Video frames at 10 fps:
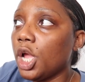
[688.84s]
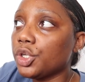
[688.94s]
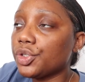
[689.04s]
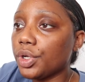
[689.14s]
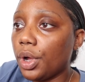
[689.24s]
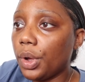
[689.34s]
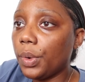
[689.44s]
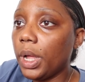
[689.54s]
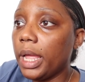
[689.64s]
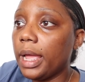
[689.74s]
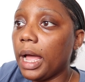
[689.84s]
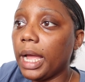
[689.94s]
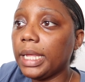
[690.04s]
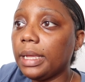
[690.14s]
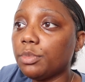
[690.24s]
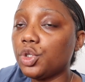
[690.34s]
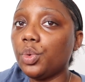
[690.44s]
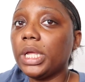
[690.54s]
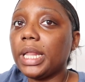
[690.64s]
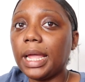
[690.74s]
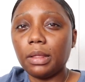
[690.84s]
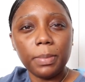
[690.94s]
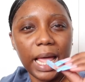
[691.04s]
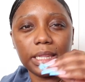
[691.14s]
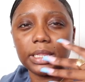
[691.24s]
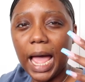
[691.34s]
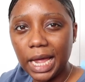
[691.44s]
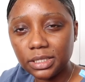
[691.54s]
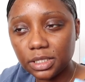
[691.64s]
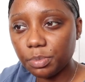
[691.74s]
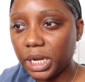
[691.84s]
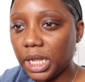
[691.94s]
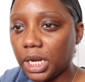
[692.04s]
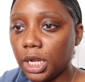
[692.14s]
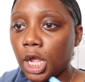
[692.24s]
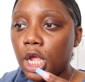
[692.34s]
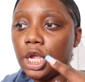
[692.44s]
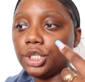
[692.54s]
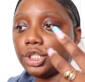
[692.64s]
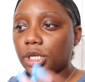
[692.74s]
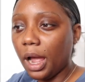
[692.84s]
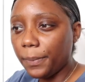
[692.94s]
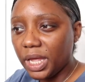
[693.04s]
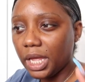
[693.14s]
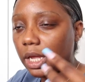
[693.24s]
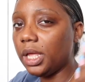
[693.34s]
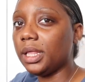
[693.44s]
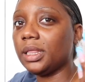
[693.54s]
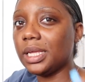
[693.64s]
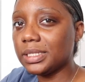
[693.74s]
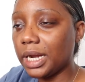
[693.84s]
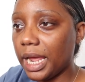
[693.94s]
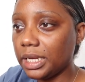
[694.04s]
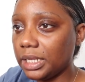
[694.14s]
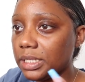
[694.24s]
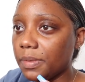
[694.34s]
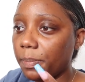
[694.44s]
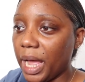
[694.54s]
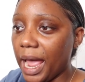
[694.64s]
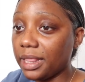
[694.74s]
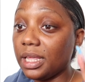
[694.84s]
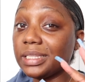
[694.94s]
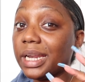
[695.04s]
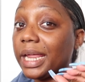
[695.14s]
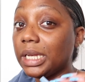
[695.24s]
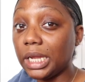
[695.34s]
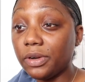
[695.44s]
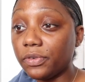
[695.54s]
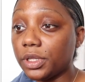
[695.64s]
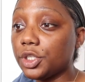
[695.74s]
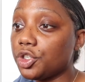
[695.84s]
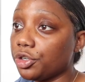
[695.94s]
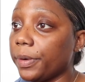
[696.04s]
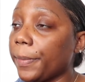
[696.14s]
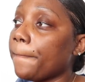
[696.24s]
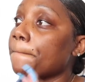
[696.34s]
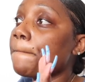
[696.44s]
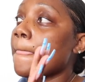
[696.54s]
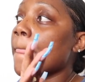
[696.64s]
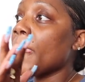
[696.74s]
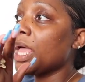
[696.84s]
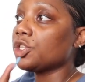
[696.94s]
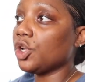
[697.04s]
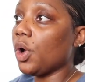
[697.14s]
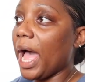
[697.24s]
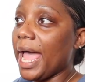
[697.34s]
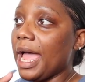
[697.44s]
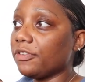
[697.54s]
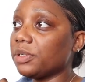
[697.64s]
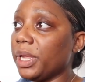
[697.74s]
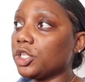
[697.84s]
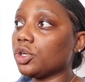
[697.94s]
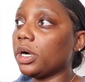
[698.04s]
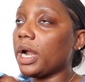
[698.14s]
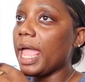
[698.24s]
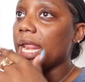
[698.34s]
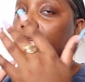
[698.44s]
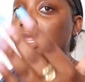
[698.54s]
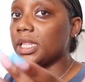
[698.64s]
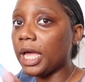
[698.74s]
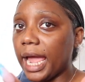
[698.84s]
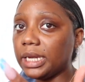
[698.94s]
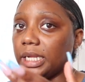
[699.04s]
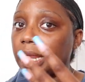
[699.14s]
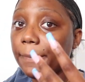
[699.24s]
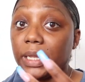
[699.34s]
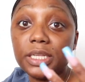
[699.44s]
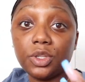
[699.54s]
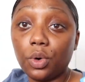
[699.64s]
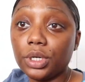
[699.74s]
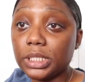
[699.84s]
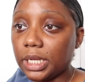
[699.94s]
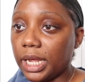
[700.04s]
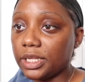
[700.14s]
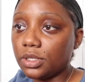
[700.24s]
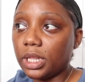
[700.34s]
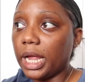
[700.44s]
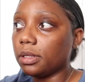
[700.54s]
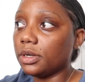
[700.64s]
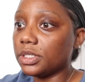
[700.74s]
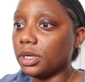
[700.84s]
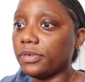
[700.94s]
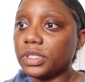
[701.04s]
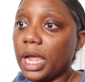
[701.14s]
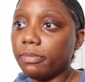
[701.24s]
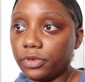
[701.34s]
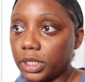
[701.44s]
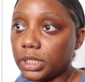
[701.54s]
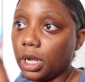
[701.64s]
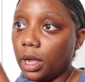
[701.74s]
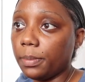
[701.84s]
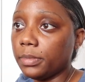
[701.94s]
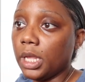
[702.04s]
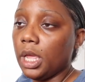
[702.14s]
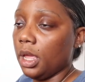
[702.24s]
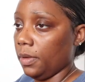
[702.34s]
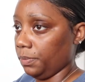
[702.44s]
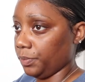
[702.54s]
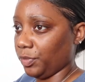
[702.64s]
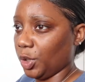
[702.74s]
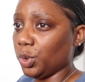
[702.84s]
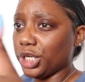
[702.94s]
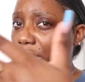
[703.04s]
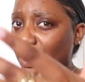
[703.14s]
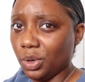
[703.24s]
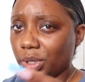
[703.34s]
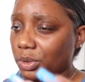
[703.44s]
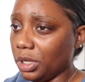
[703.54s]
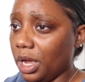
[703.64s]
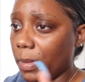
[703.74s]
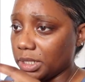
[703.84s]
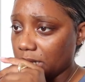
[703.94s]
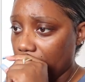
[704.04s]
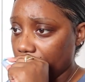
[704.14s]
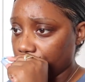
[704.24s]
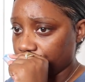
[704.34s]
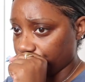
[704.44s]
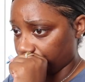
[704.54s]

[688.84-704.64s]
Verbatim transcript: so i am doing like my last minute shopping things that i need to buy things that i need for this trip so i have to make sure anything that i need i place the order today so that there's enough time for it to come which i know it'll come on time